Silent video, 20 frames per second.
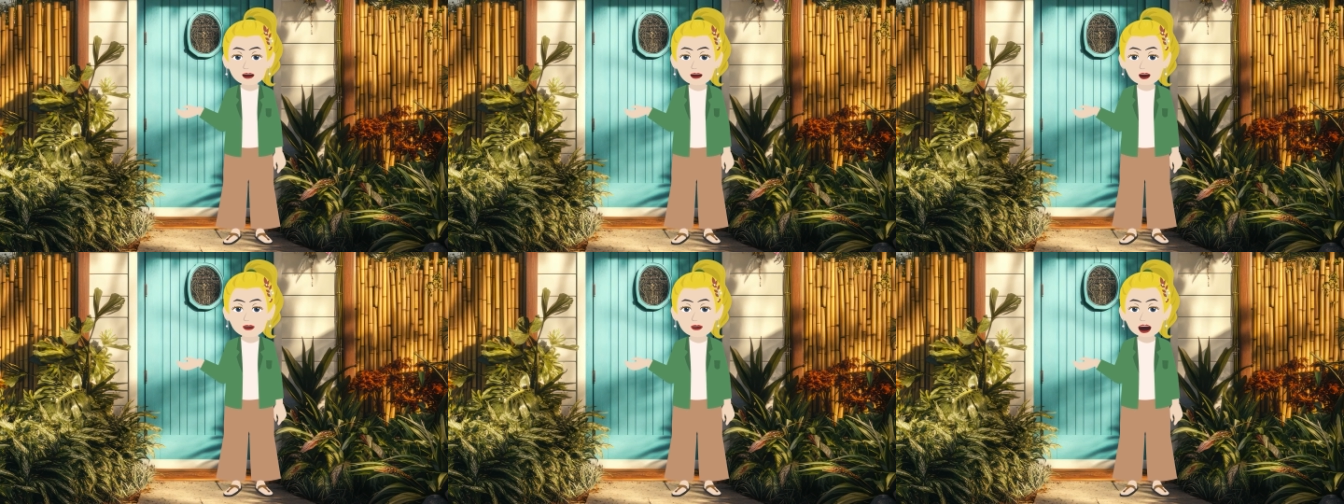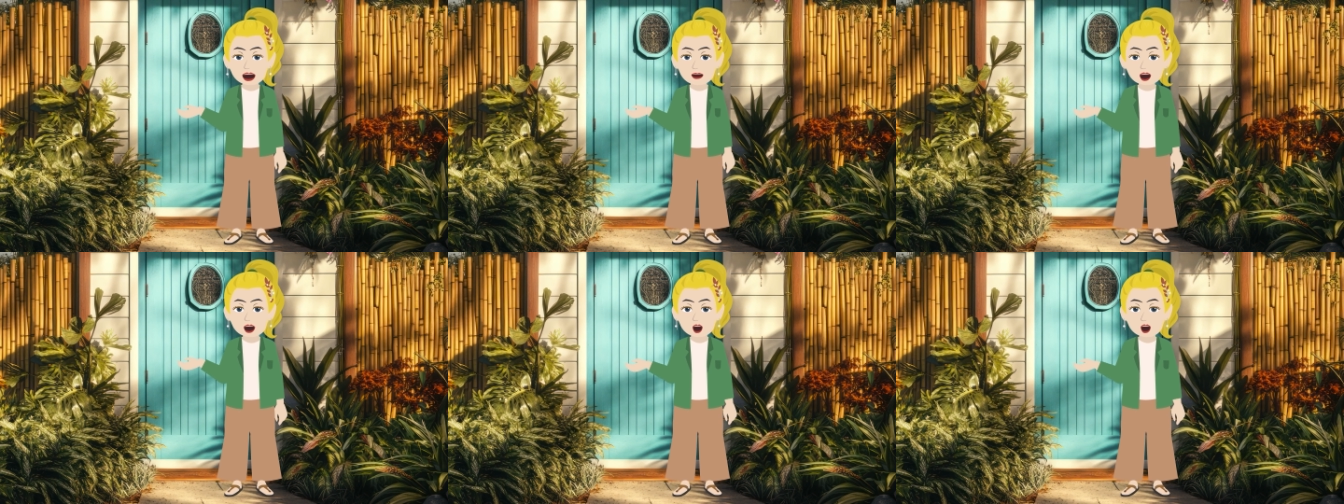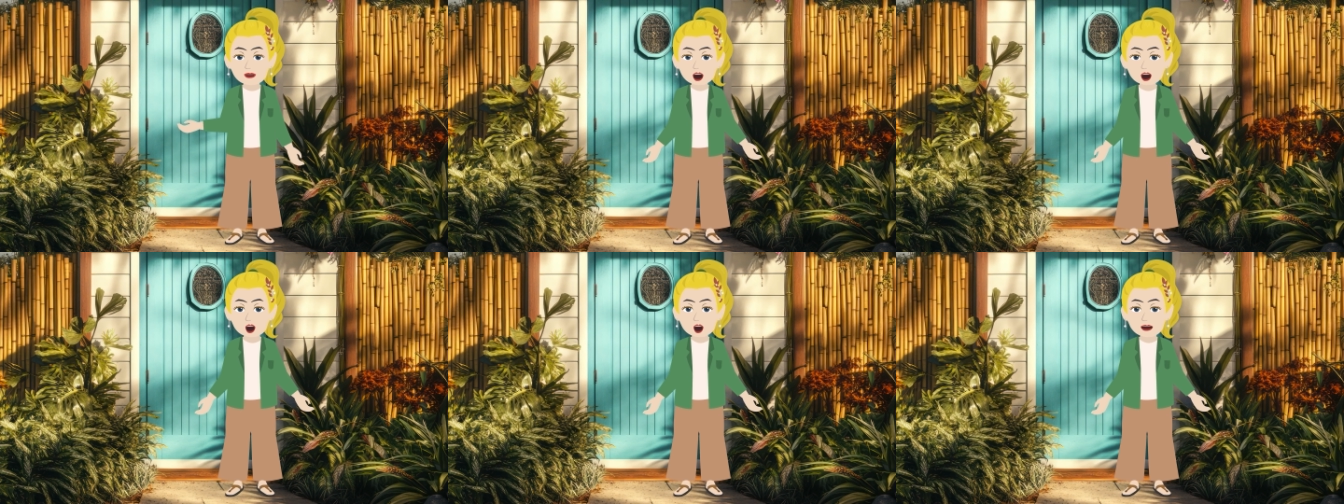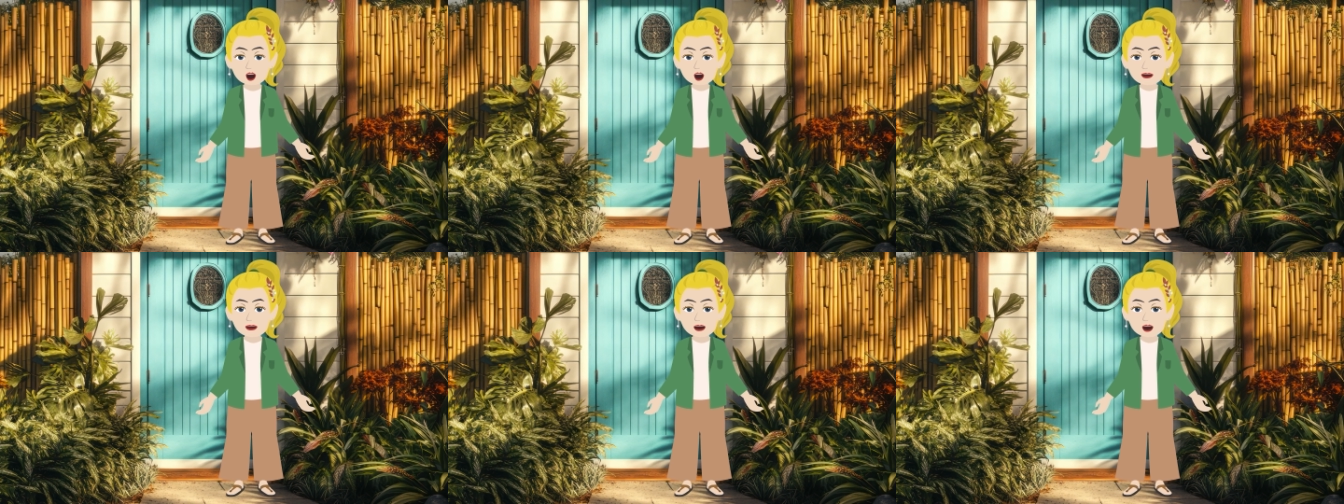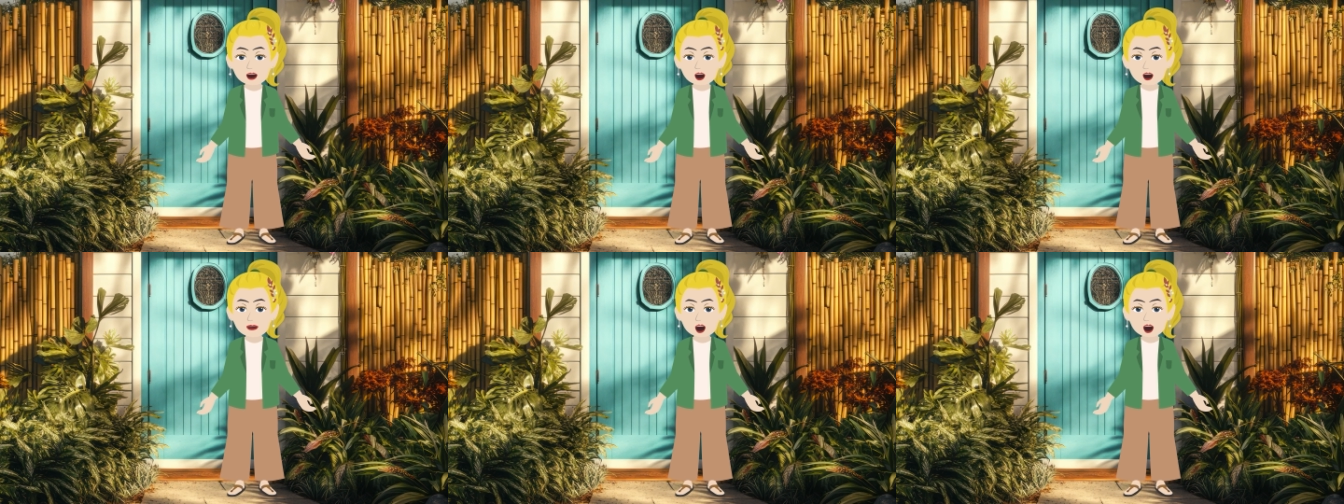So sometimes our
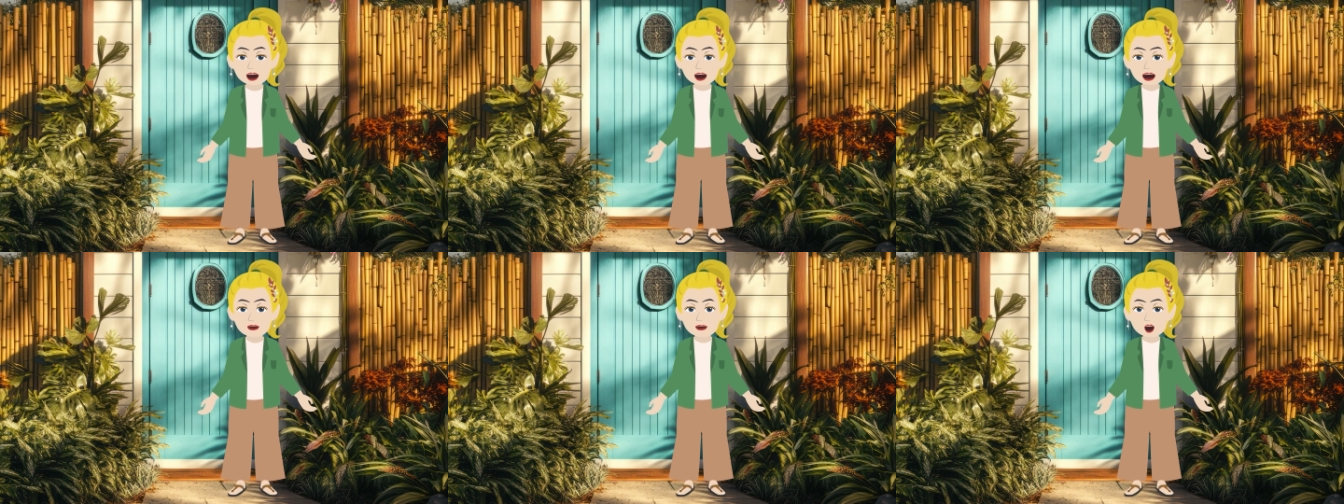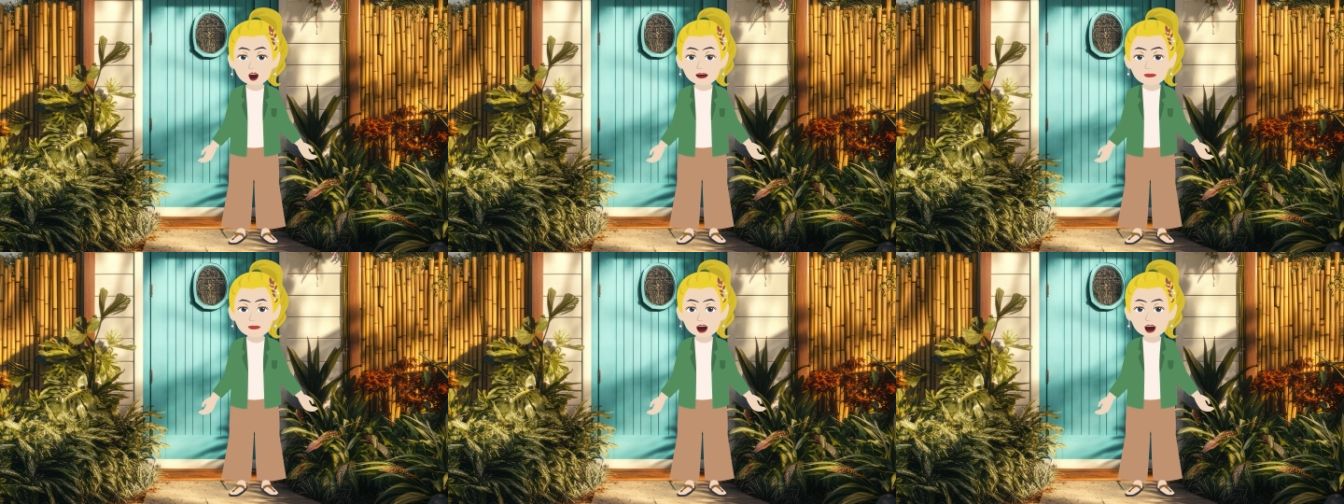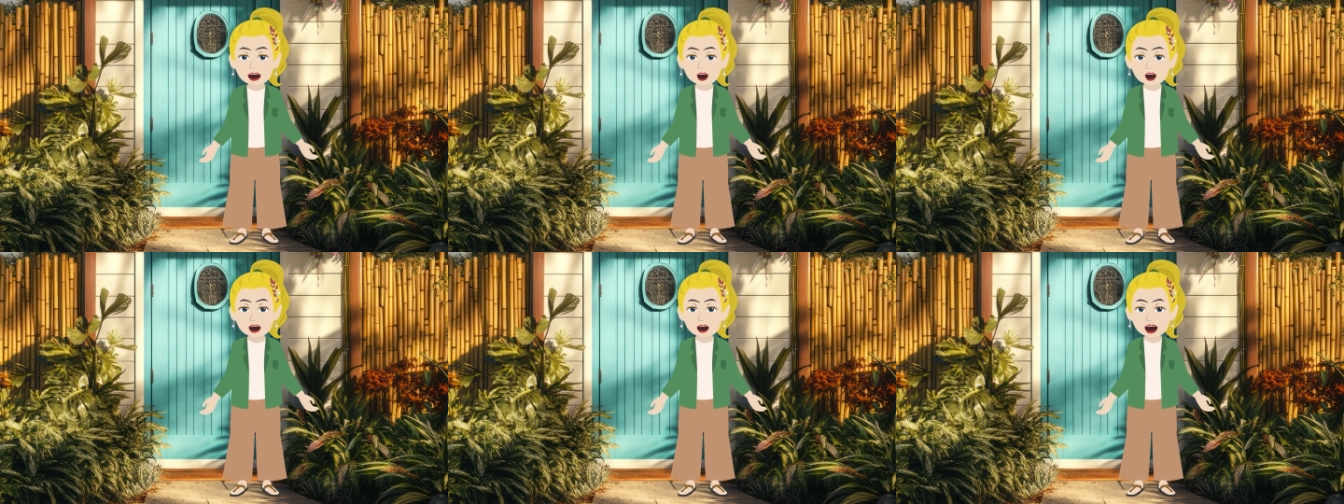physical friends will say, well,